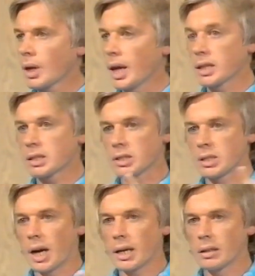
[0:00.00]
It's a
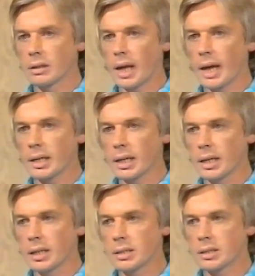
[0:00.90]
title that
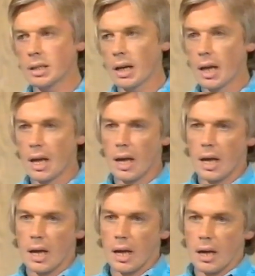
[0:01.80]
is,
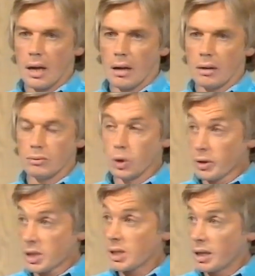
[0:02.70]

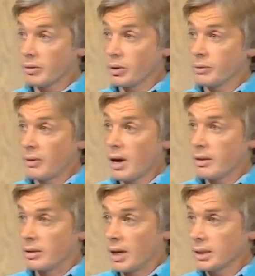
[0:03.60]
you're the son of your
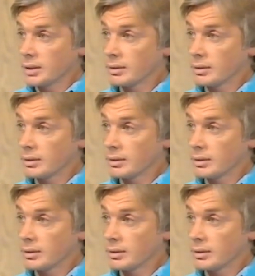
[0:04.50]
father, right?